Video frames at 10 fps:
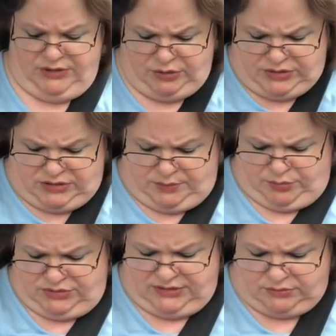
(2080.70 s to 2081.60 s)
I going up
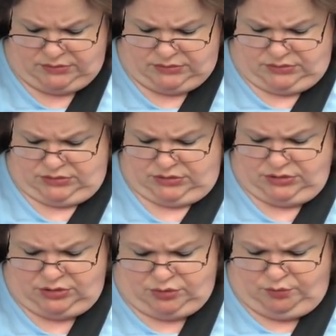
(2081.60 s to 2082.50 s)
or down?
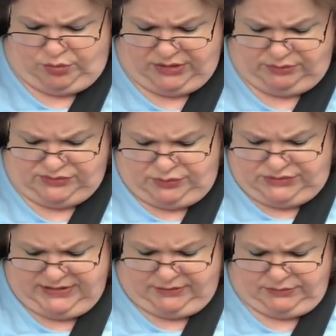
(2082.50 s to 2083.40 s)
Oh boy, it was
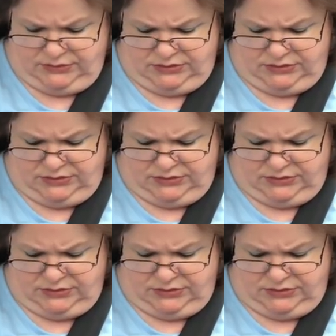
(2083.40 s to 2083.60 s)
going down.